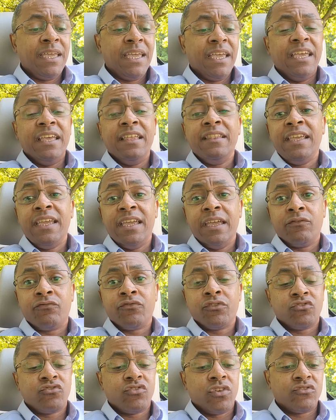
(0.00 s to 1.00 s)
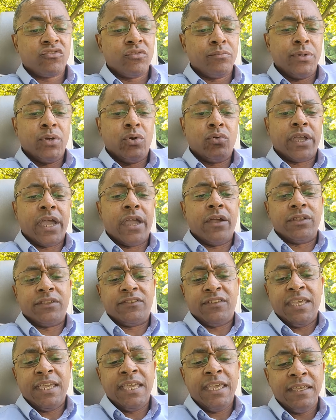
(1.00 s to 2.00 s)
in the infrastructure bill
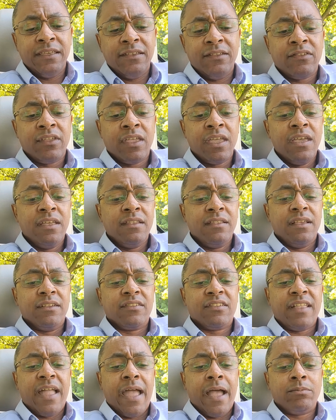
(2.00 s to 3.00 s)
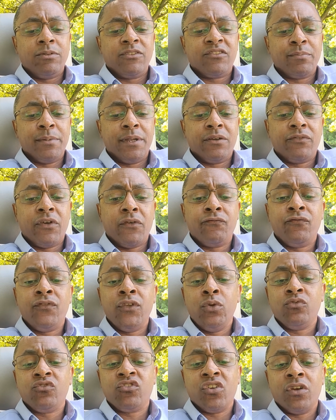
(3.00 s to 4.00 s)
guarantees the establishment of a
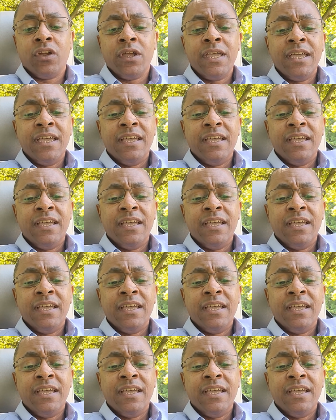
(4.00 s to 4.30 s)
future